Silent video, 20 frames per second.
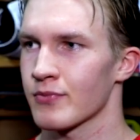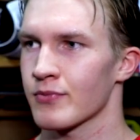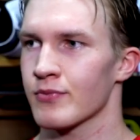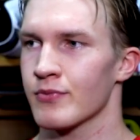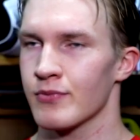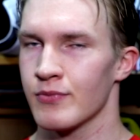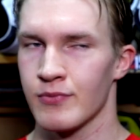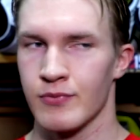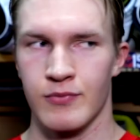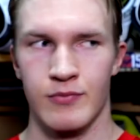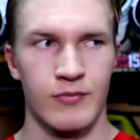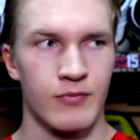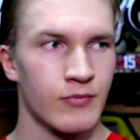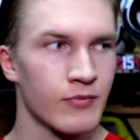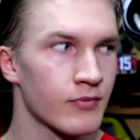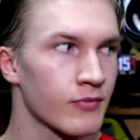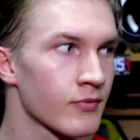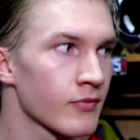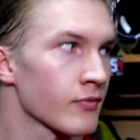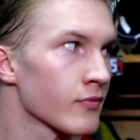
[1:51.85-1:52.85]
I don't know if you
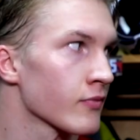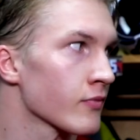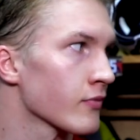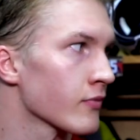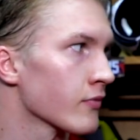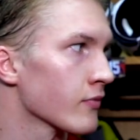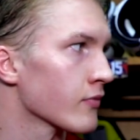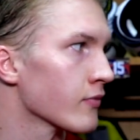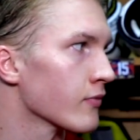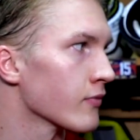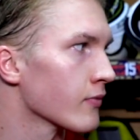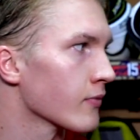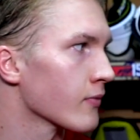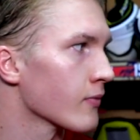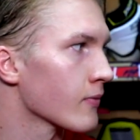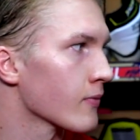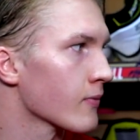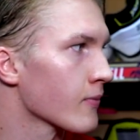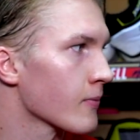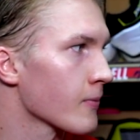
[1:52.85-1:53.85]
answered this, but nice to
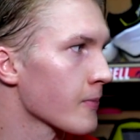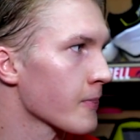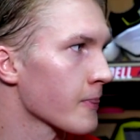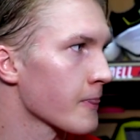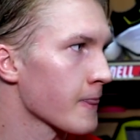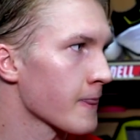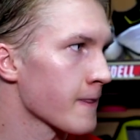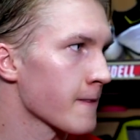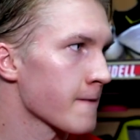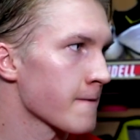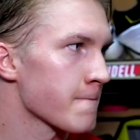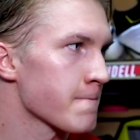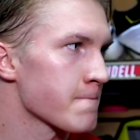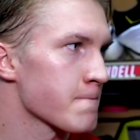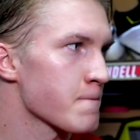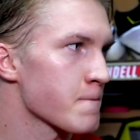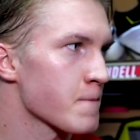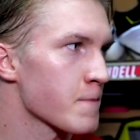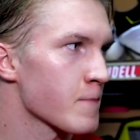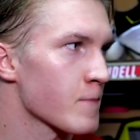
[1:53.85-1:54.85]
get the first one in the
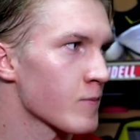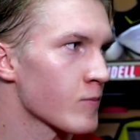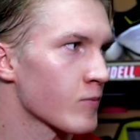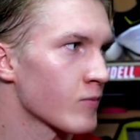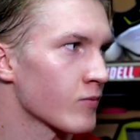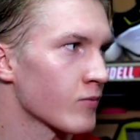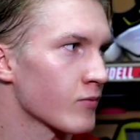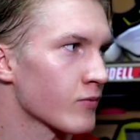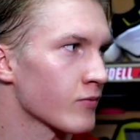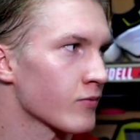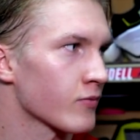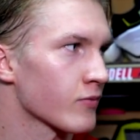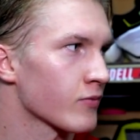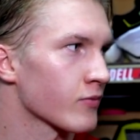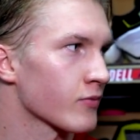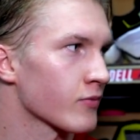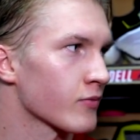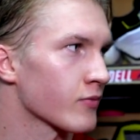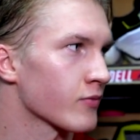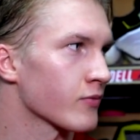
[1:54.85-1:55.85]
season for yourself
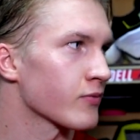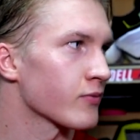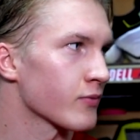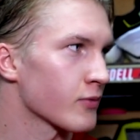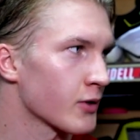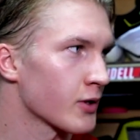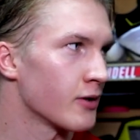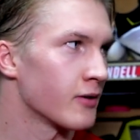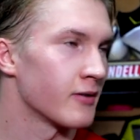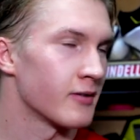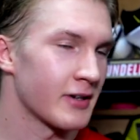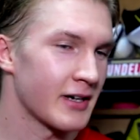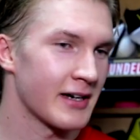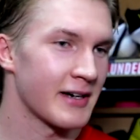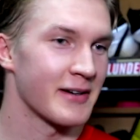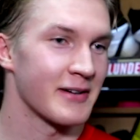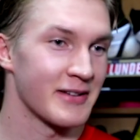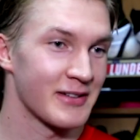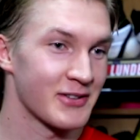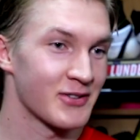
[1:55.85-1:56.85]

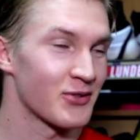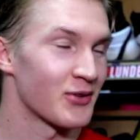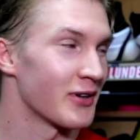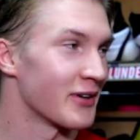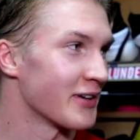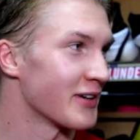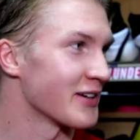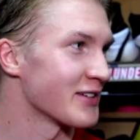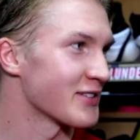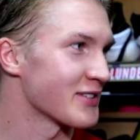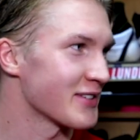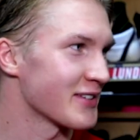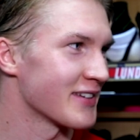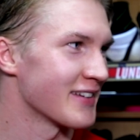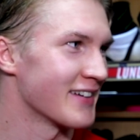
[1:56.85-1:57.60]
yeah, it's really nice.